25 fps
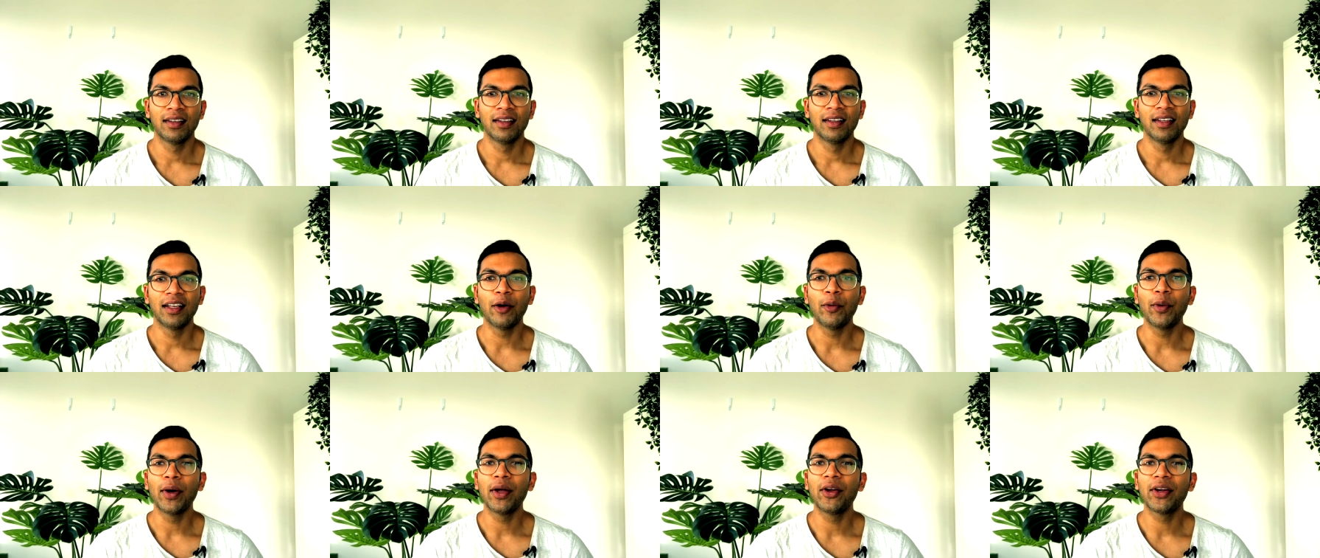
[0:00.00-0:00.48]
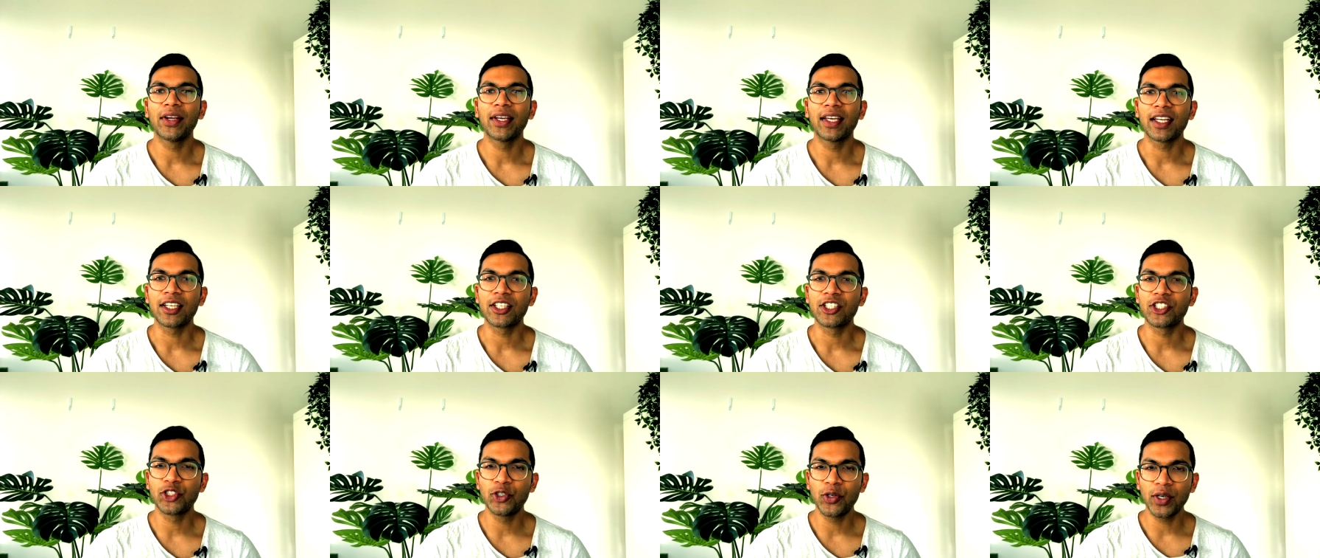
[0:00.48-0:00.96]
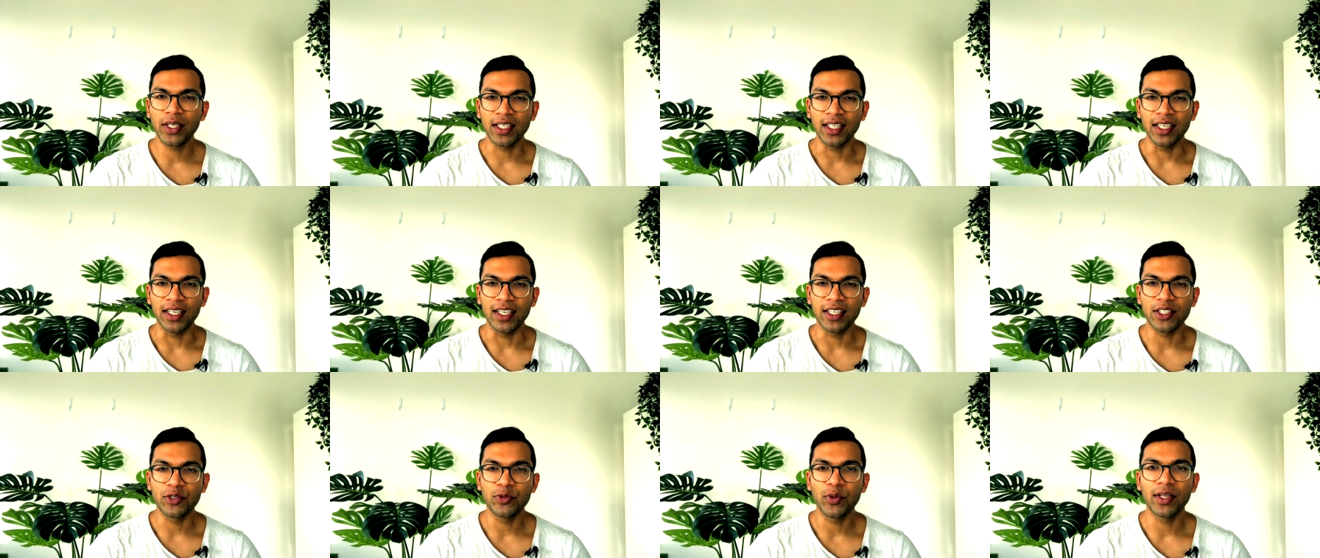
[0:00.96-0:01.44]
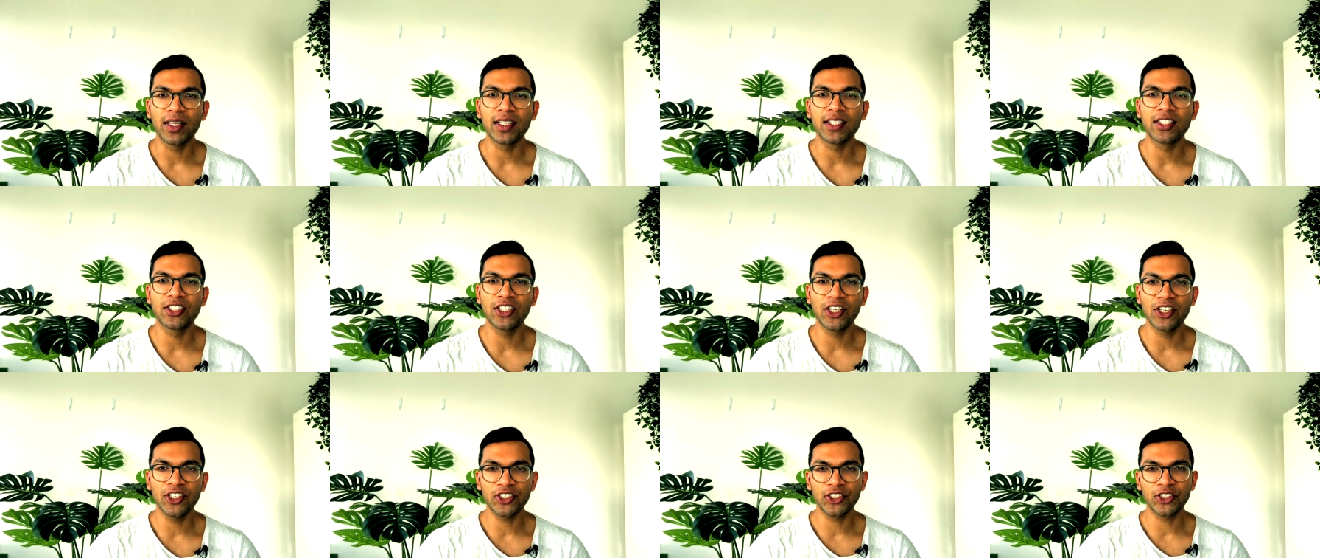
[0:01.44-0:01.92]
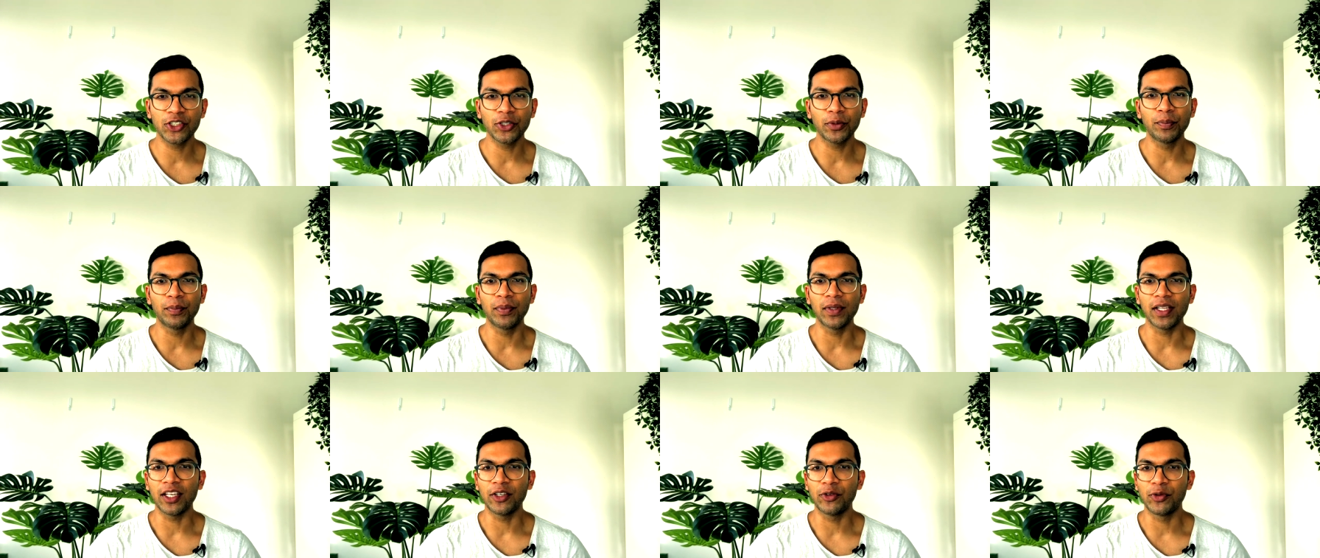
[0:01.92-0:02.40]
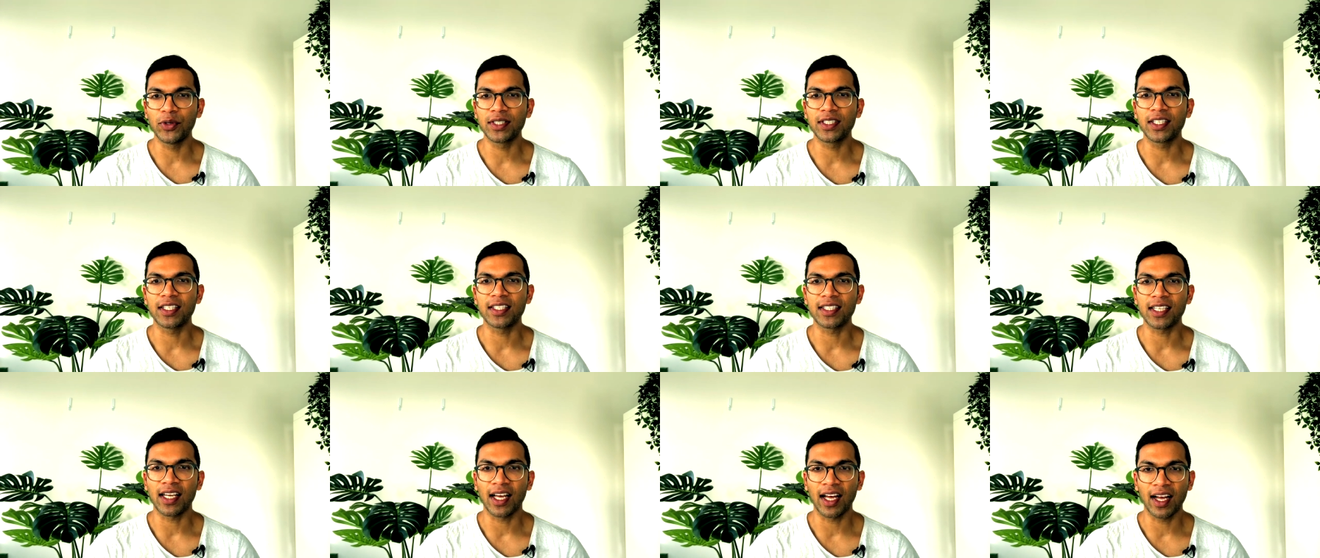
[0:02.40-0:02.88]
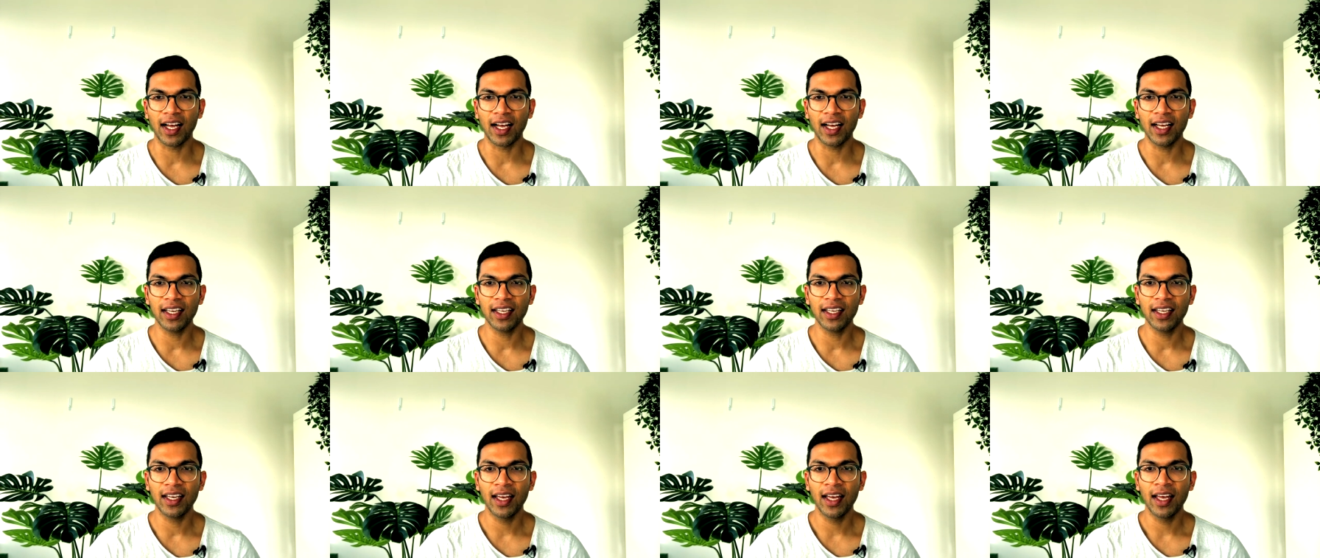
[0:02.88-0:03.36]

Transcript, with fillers: Now where it gets tricky is when the surgical bleed risk is high